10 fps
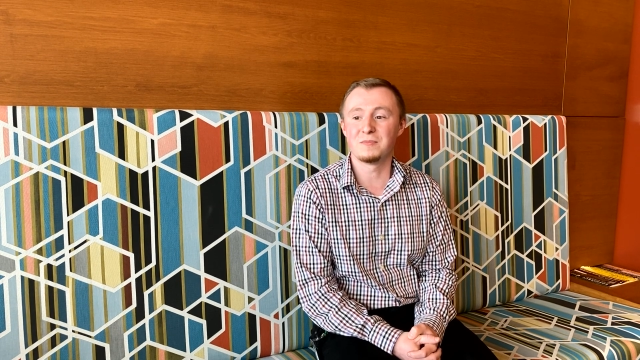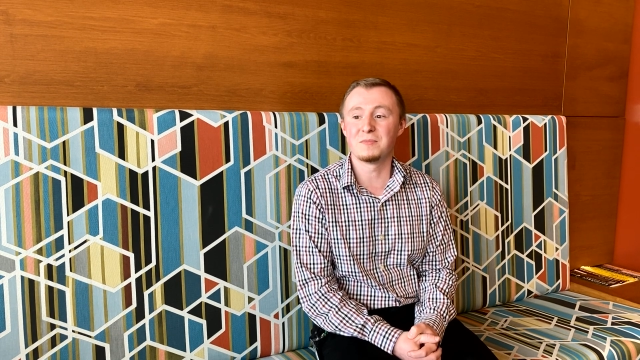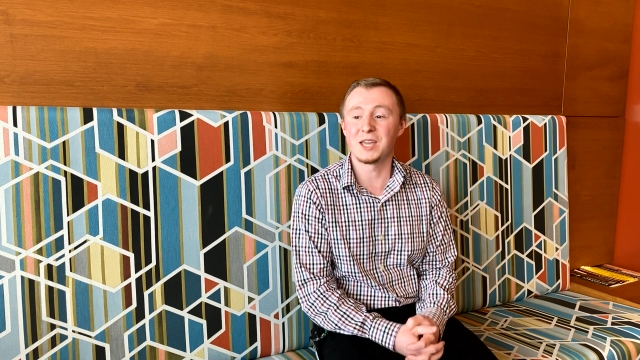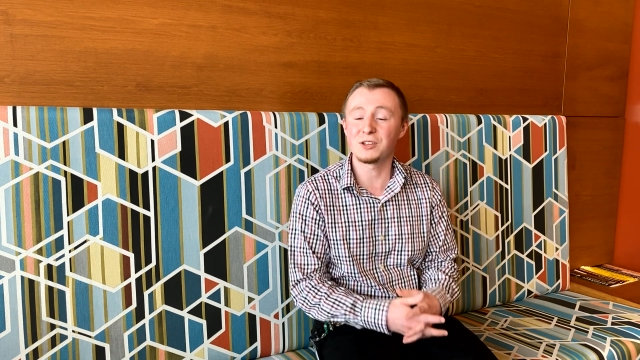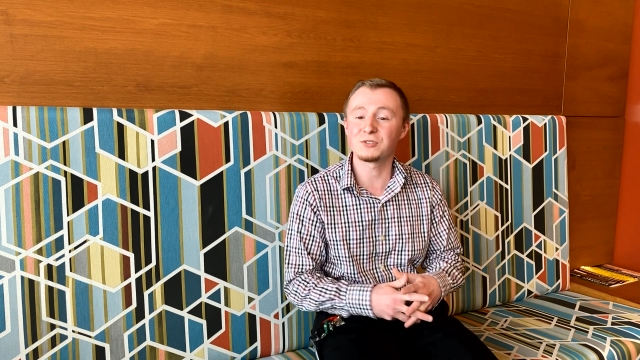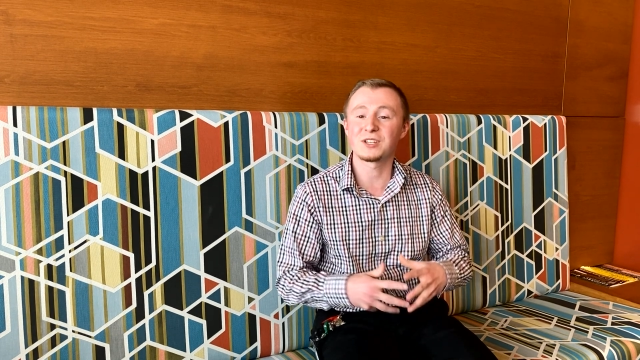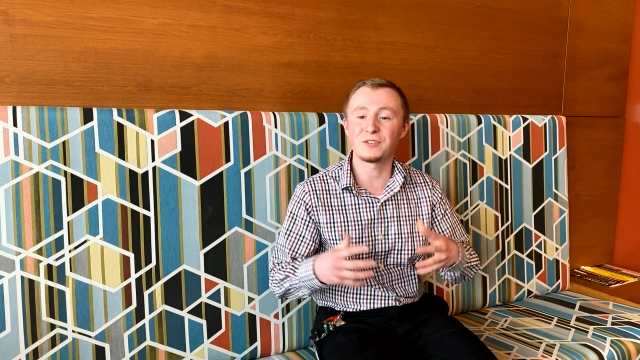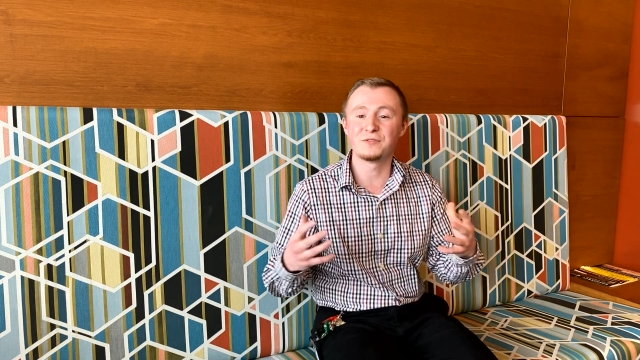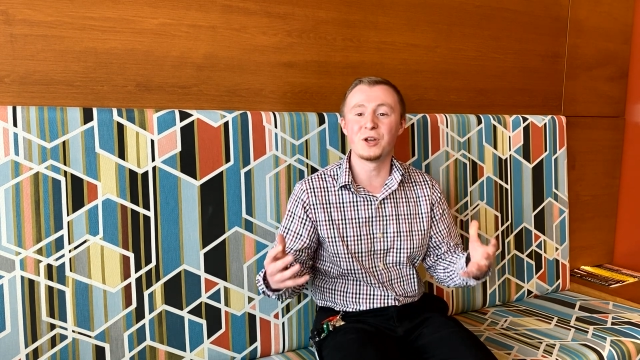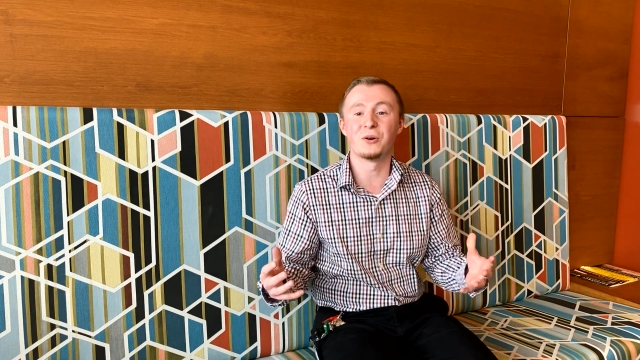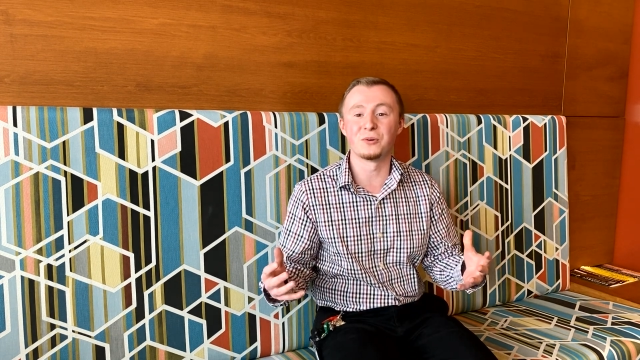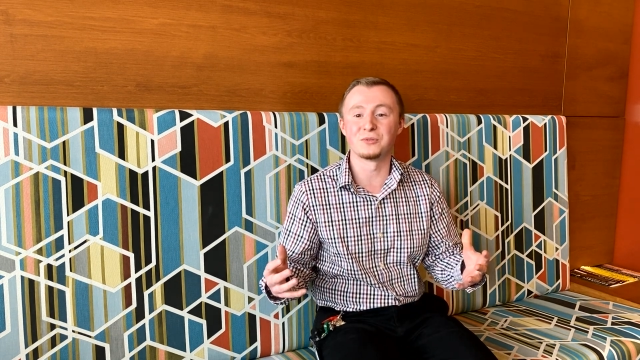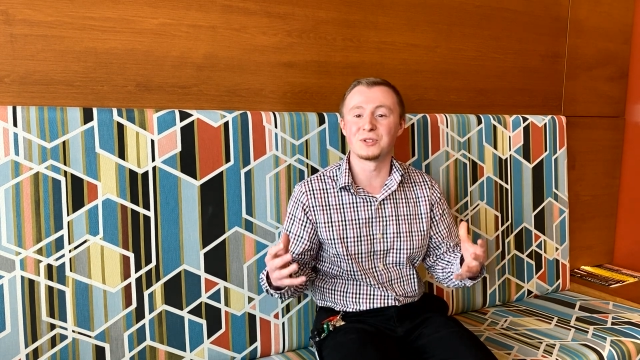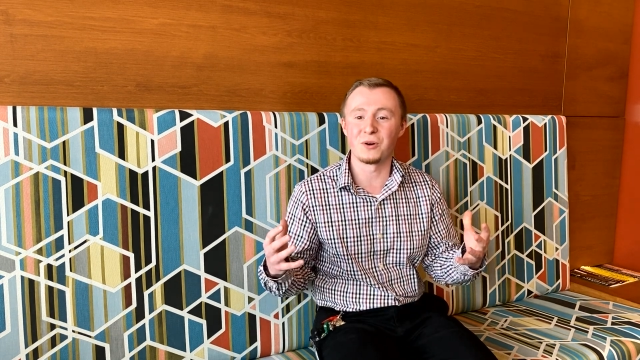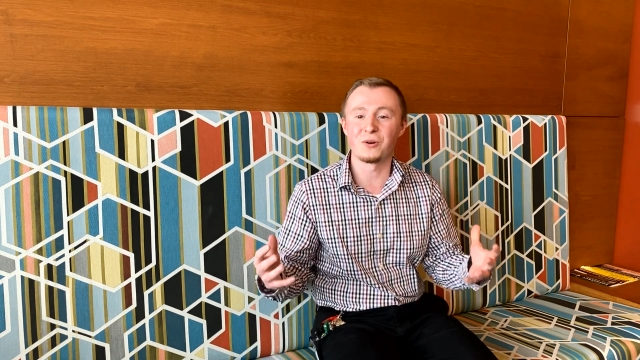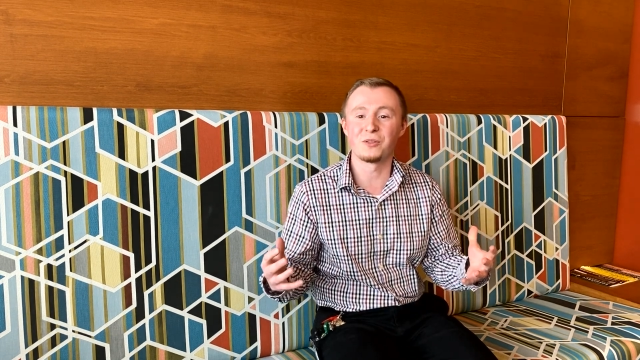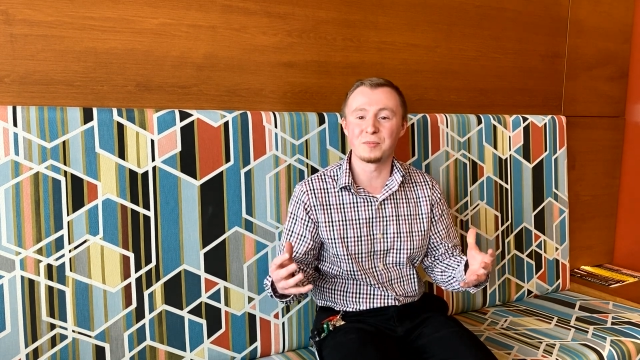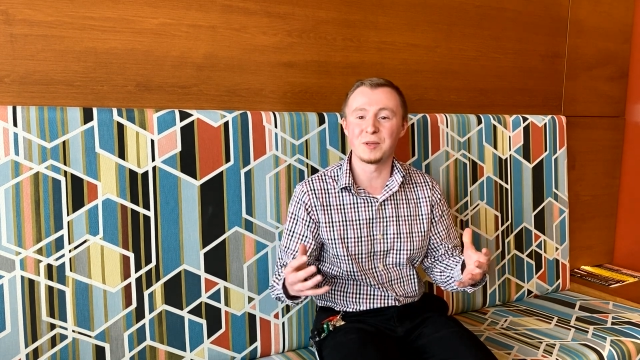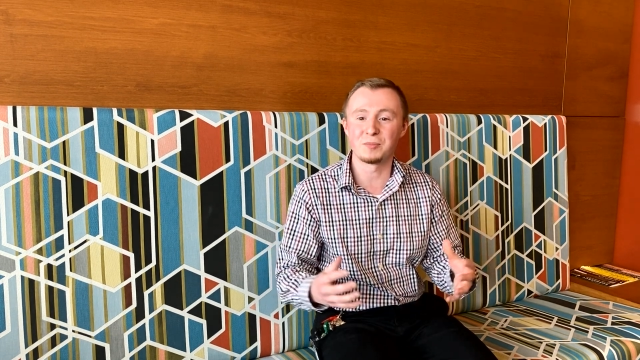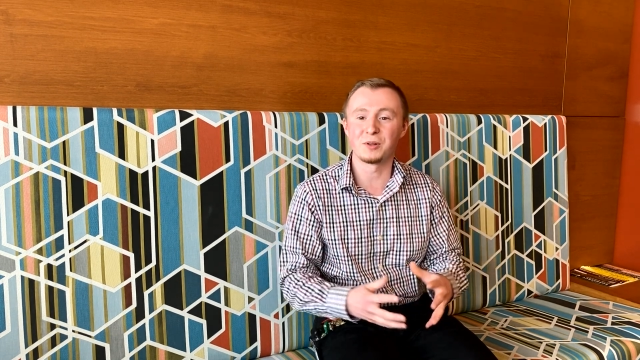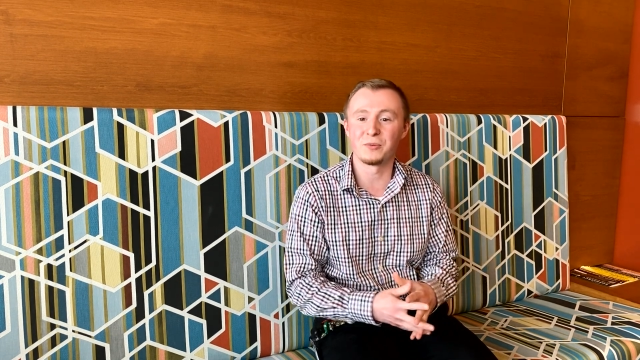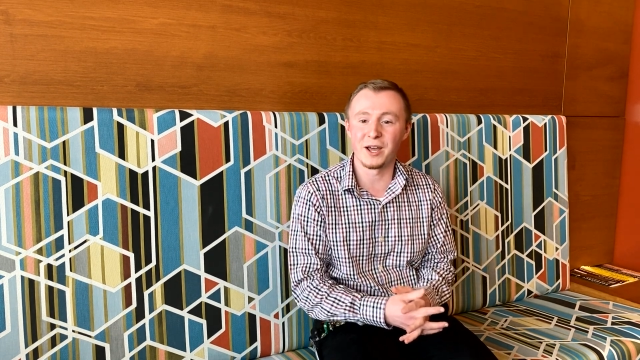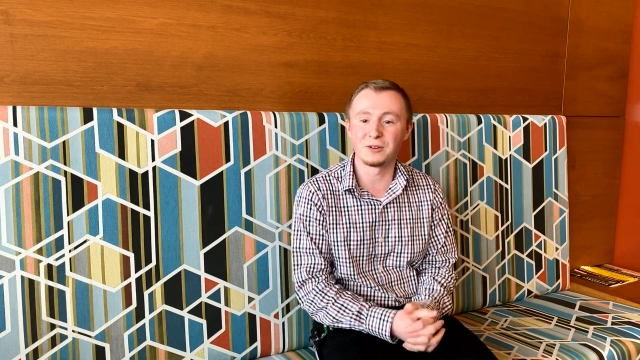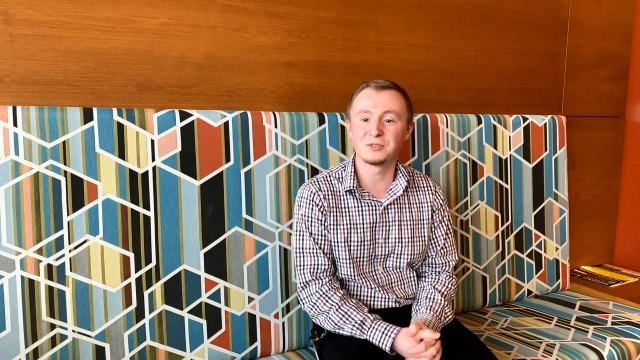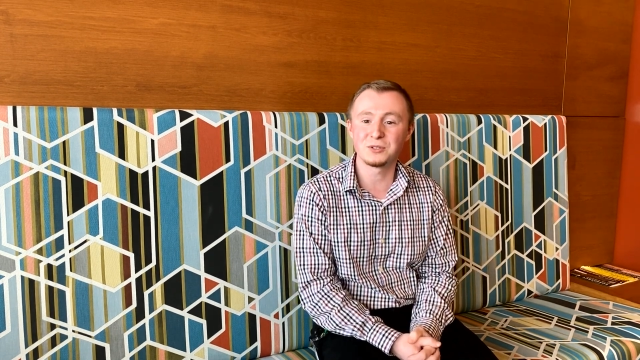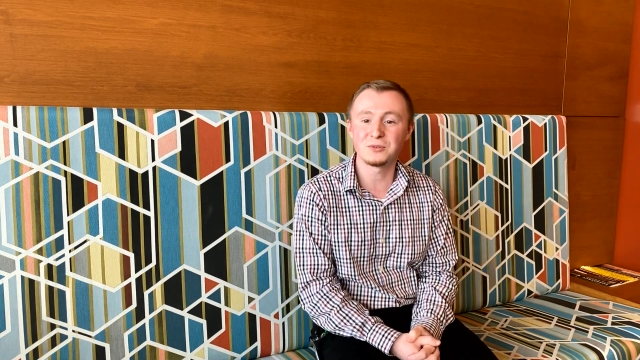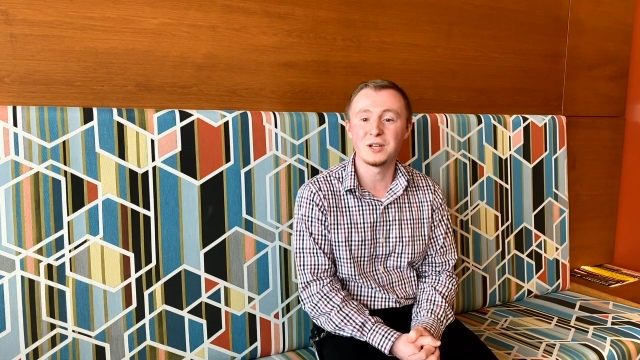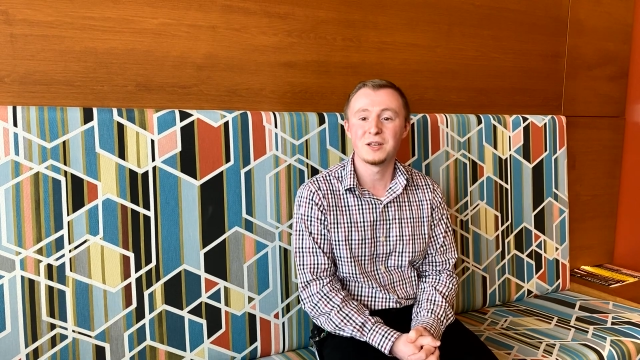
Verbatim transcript: make yourself known to all the people around you,